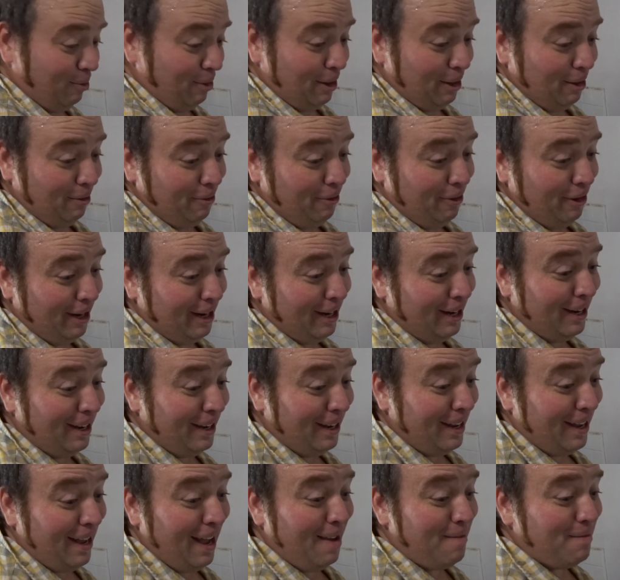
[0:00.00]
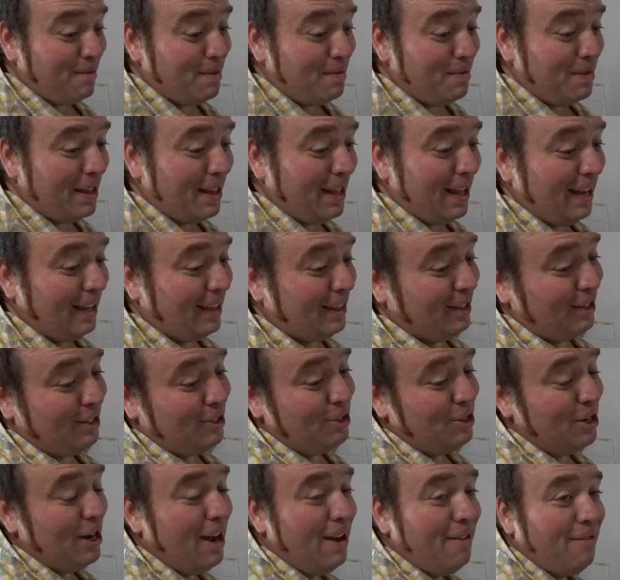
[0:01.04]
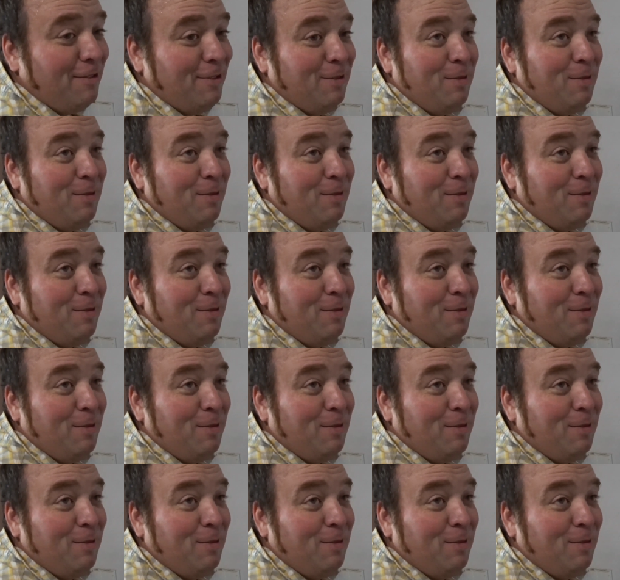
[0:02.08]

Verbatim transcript: what if I'm going to be like the chef.